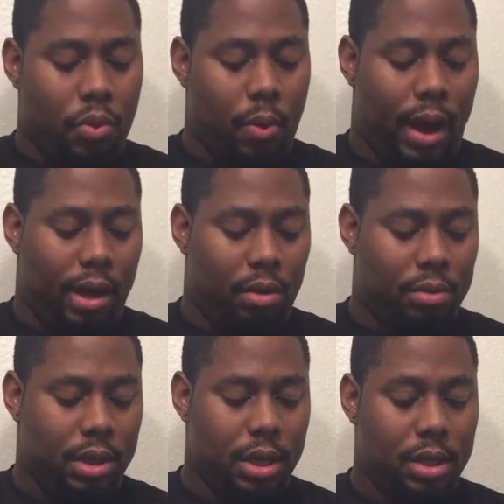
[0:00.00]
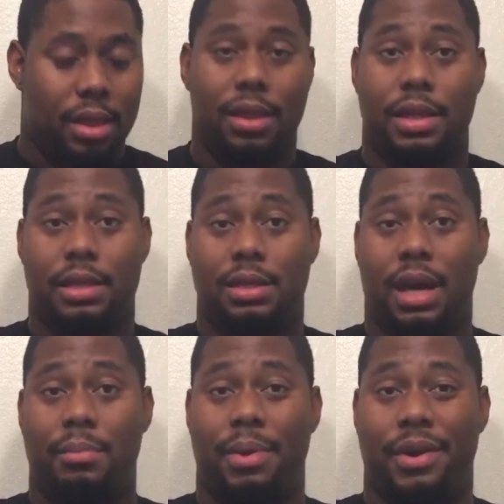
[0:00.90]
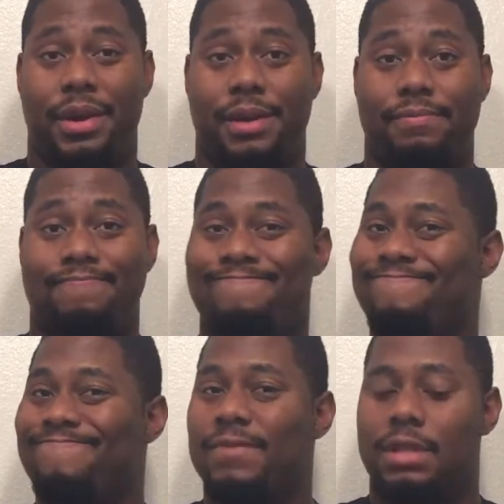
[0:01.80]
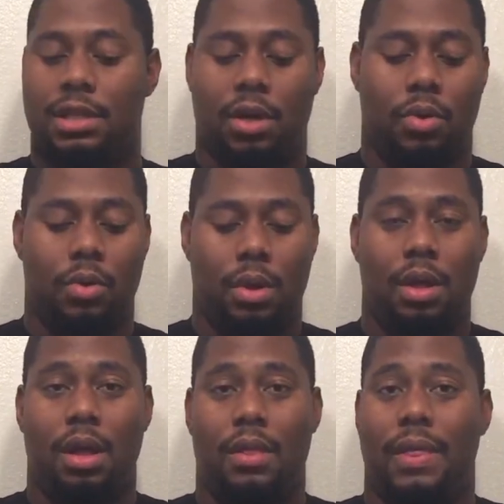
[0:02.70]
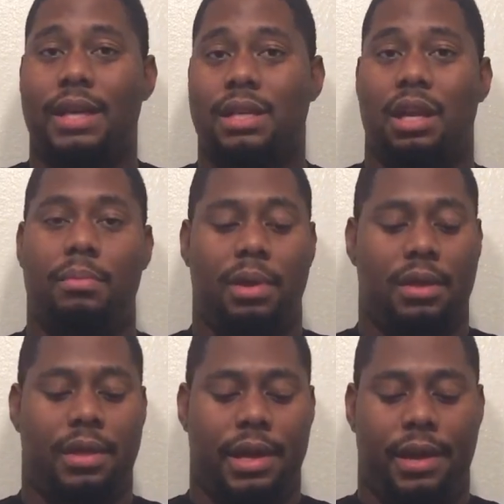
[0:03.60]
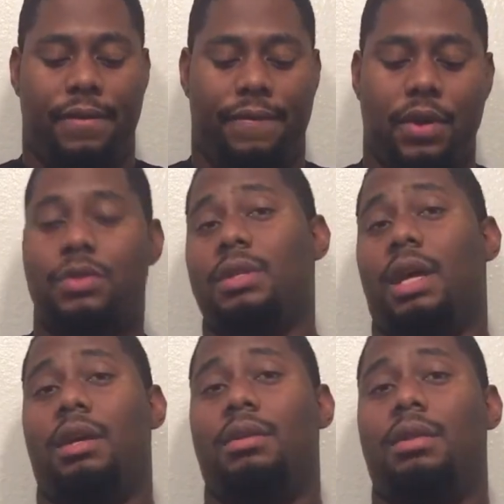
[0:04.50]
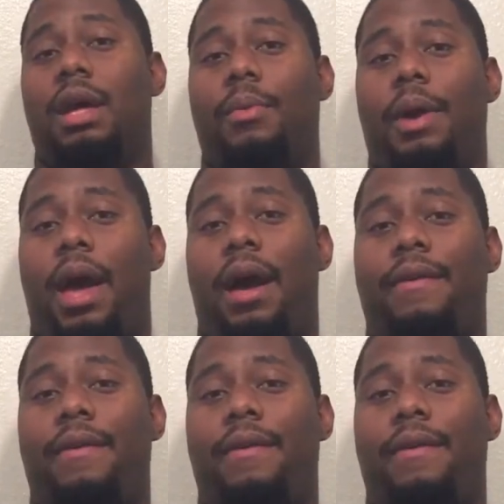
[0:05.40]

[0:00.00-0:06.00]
throughout this time period. So that's going to be the first thing that we